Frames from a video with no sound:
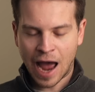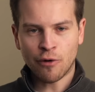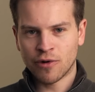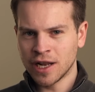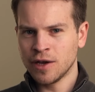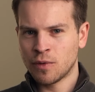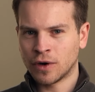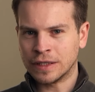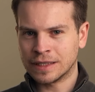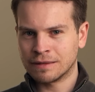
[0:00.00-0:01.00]
I really
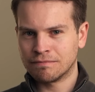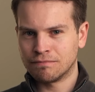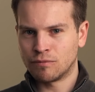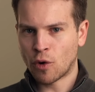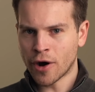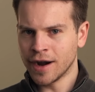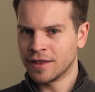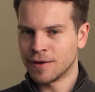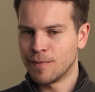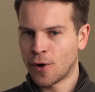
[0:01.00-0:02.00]
was more
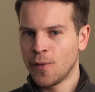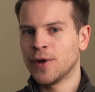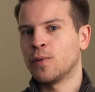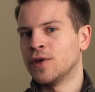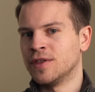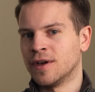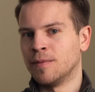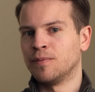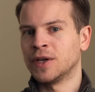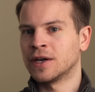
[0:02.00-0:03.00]
in the moment with
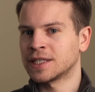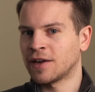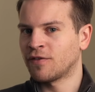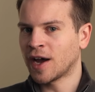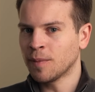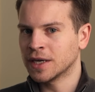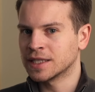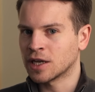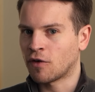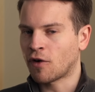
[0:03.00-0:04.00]
them, because I find
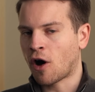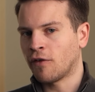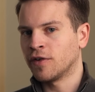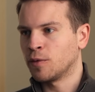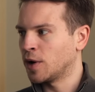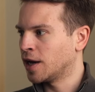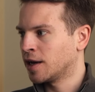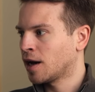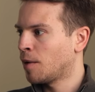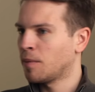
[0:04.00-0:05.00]
myself often when I
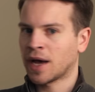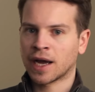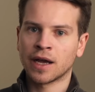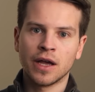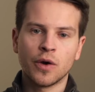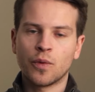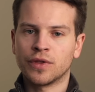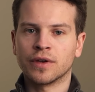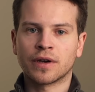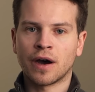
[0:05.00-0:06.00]
come back
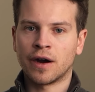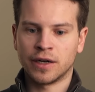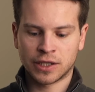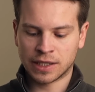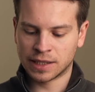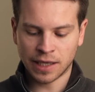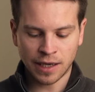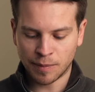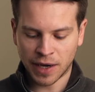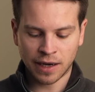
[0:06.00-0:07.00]
with the car, just sitting
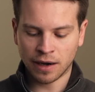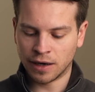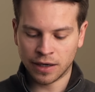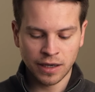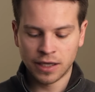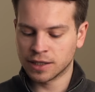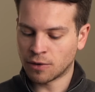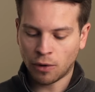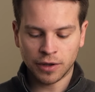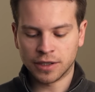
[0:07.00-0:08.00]
in my car,
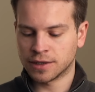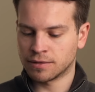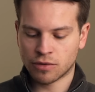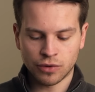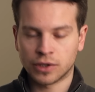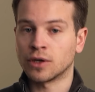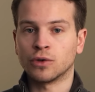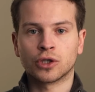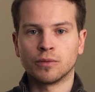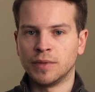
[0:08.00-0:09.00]
scrolling through
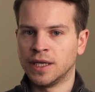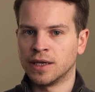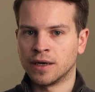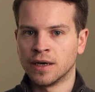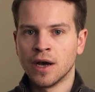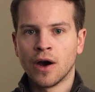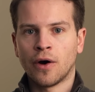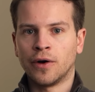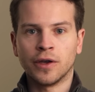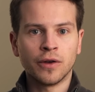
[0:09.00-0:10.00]
social media,
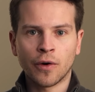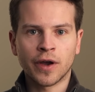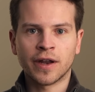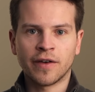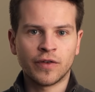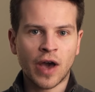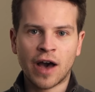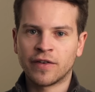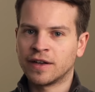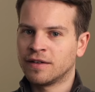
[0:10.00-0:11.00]
or you know it, if
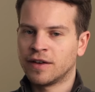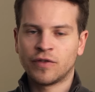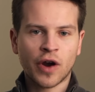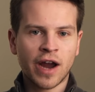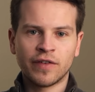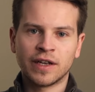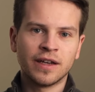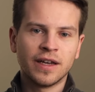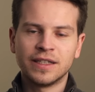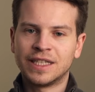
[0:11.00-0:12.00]
you're having
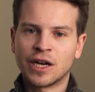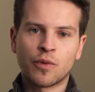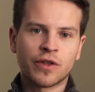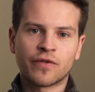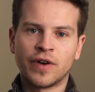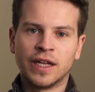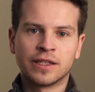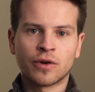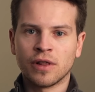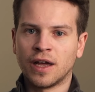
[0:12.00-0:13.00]
dinner with
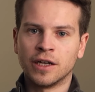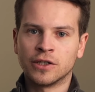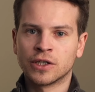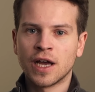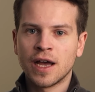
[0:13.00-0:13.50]
friends or lunch,